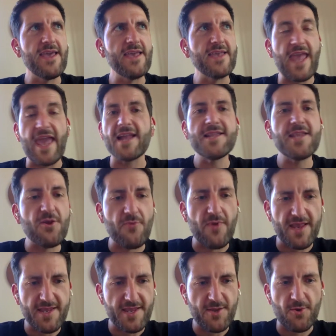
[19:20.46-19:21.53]
is
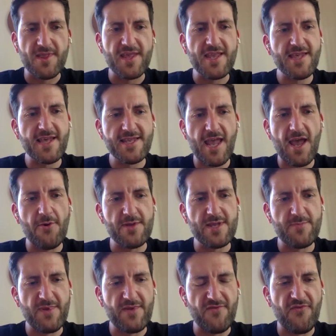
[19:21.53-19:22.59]
anti-racist, or at least that's how
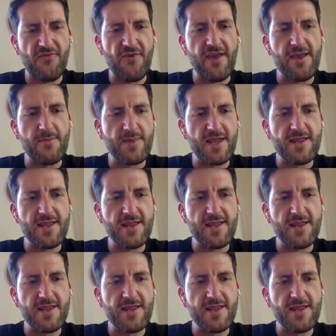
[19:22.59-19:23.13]
it's been framed.